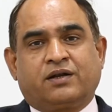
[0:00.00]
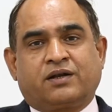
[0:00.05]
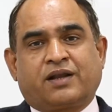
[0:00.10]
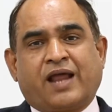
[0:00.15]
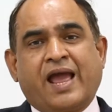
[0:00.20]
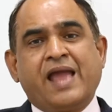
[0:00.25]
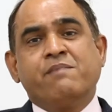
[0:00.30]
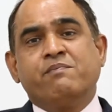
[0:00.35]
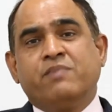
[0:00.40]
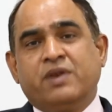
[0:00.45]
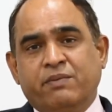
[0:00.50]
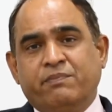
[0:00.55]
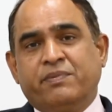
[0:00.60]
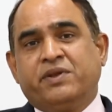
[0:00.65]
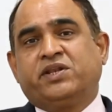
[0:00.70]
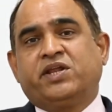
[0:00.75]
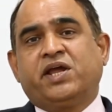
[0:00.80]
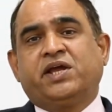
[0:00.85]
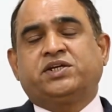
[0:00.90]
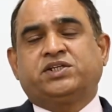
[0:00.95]
time
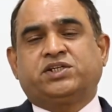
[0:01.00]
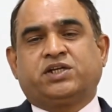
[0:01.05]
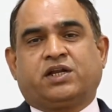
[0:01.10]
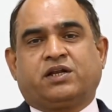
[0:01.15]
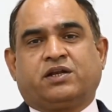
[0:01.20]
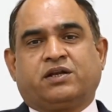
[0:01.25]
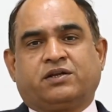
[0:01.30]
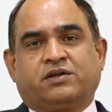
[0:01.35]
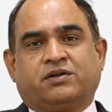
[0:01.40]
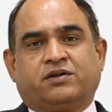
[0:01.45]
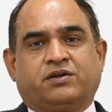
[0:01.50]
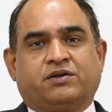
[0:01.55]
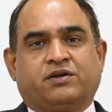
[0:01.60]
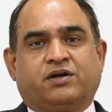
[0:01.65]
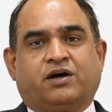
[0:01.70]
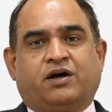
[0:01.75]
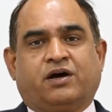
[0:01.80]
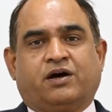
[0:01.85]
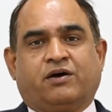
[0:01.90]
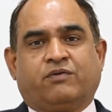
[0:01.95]
limitation
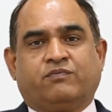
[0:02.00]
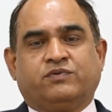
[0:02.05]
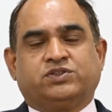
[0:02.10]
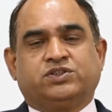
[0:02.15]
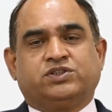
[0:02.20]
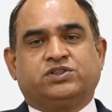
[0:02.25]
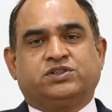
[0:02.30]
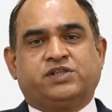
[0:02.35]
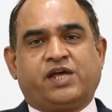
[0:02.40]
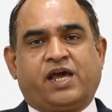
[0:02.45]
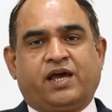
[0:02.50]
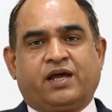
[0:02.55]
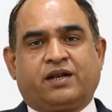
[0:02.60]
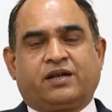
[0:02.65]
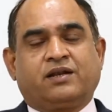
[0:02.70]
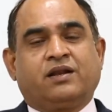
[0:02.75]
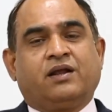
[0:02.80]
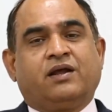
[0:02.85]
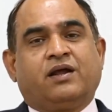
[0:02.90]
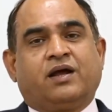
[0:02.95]
which is
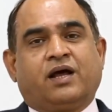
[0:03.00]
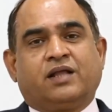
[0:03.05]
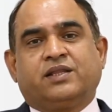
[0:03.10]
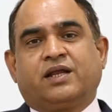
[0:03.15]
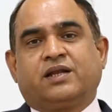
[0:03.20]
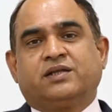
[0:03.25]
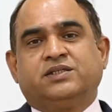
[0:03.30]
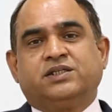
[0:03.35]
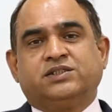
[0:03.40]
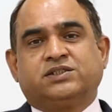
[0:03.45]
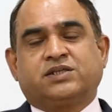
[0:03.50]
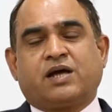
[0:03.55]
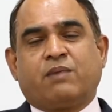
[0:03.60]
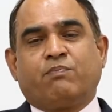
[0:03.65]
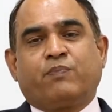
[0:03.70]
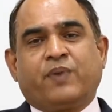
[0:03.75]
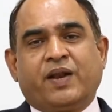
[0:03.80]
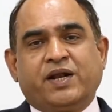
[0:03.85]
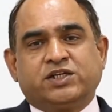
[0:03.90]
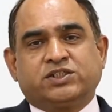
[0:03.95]
there. These
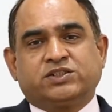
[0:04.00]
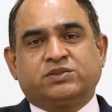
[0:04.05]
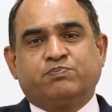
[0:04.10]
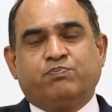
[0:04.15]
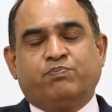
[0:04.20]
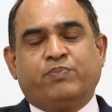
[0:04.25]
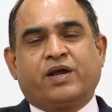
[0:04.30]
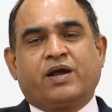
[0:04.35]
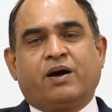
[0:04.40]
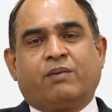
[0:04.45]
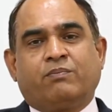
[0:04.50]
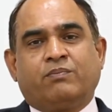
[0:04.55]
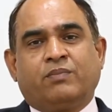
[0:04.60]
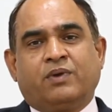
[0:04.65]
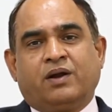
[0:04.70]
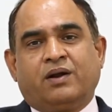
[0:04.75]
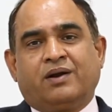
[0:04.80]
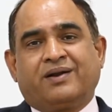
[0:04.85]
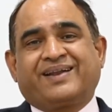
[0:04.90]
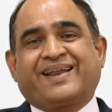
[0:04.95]
complaints become
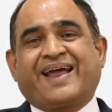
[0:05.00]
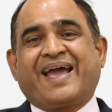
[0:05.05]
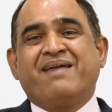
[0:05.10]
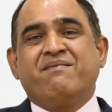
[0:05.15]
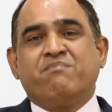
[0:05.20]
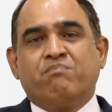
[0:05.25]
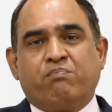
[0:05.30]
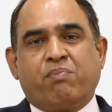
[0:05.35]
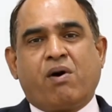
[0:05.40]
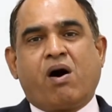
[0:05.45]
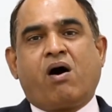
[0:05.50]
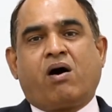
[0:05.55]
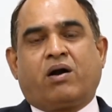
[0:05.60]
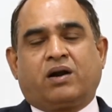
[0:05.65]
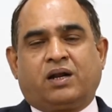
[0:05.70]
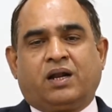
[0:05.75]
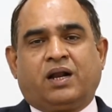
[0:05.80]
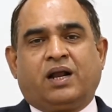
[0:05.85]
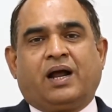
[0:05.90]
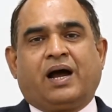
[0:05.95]
time
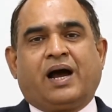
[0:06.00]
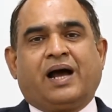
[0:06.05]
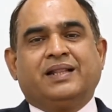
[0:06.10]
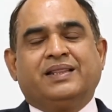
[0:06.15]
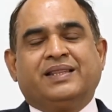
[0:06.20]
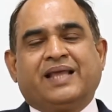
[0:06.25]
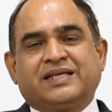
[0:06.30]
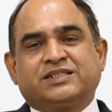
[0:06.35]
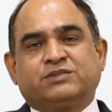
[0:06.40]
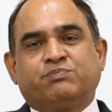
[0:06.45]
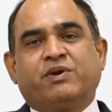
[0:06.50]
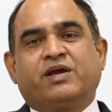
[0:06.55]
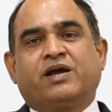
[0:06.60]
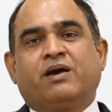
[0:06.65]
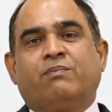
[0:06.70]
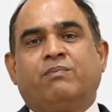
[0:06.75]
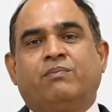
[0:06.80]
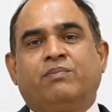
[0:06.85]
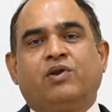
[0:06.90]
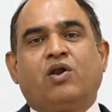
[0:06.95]
barred and thus
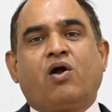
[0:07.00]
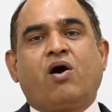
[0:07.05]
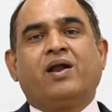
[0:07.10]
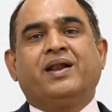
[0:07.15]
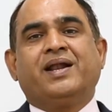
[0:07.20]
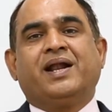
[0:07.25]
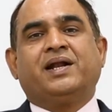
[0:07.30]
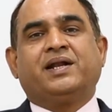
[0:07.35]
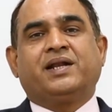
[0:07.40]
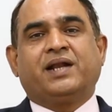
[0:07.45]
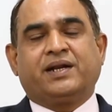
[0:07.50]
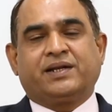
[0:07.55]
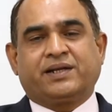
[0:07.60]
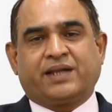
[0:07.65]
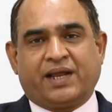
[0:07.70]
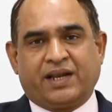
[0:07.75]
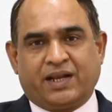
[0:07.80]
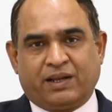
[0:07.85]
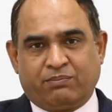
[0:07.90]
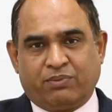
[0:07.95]
become
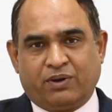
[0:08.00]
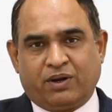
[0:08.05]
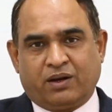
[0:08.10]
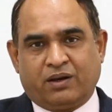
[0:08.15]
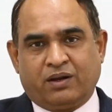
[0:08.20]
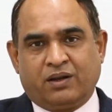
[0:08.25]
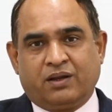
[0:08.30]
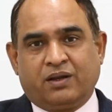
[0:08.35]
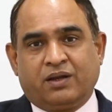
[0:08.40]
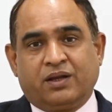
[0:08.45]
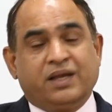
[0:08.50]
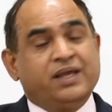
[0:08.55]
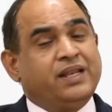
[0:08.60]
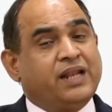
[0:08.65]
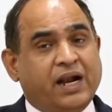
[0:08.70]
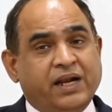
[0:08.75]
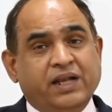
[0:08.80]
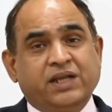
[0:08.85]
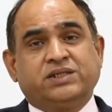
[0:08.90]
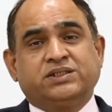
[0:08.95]
non-entertainable. In
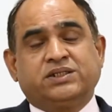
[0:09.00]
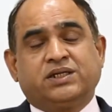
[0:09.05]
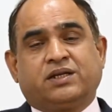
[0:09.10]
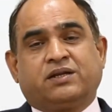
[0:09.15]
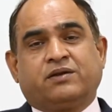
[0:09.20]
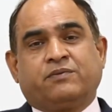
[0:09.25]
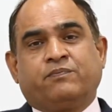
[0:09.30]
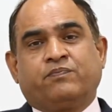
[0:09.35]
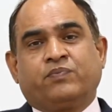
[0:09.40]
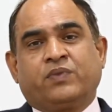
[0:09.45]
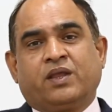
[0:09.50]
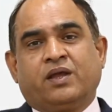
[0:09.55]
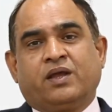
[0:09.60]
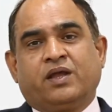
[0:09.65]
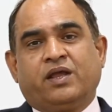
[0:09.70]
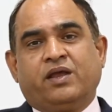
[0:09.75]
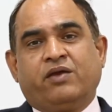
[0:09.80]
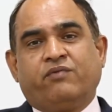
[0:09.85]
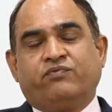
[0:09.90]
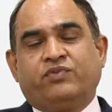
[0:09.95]
addition,
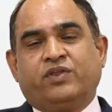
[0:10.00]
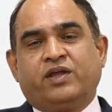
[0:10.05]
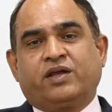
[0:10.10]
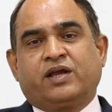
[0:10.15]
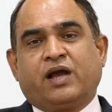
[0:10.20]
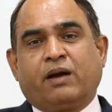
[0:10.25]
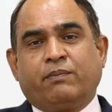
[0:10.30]
if the